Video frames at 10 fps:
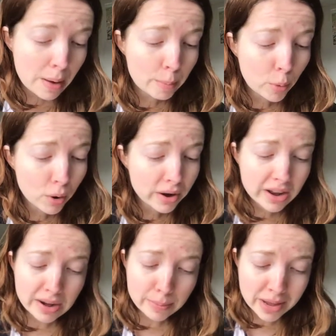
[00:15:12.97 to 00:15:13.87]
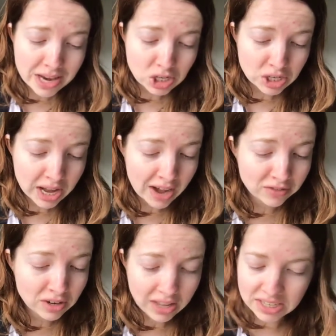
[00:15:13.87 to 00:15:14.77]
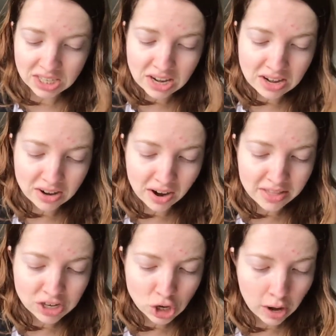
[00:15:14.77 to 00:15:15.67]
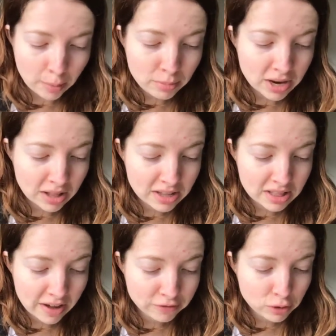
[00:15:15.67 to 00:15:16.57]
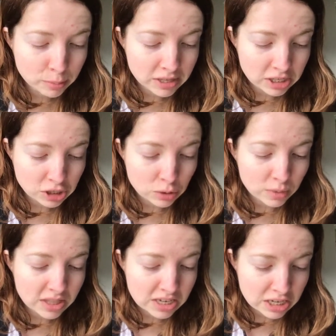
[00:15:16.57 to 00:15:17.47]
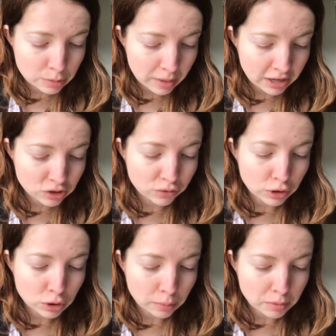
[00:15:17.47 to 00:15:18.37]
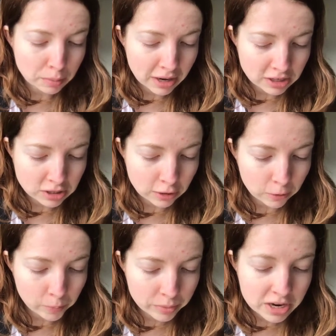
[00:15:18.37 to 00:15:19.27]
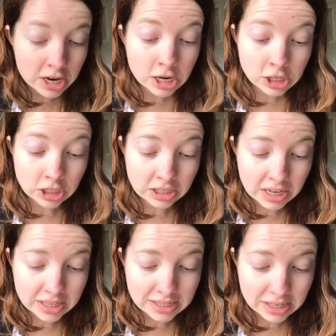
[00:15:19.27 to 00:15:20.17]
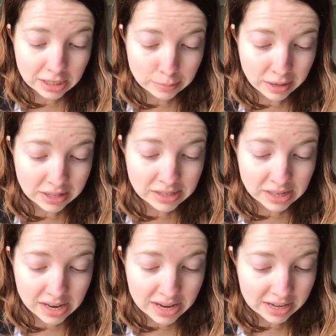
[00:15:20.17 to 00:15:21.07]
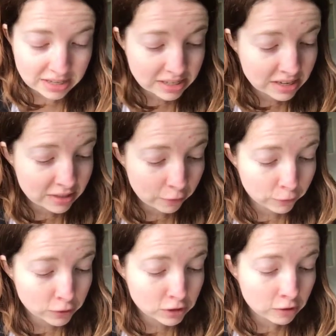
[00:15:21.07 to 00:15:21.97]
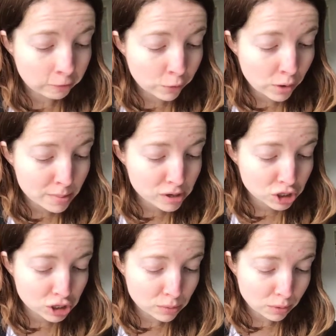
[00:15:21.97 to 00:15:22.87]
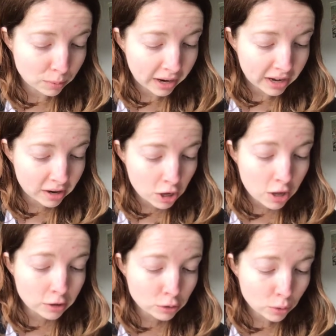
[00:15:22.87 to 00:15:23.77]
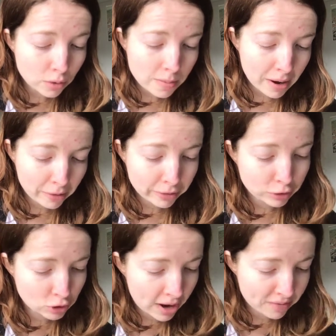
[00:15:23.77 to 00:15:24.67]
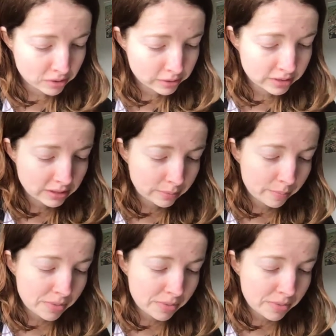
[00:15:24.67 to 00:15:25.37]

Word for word: Bored and impatient after less than a year on the job, Nellie left her position with the dispatch for a trip to Mexico. She stayed six months and, in the first of four books she would write, told about her travels.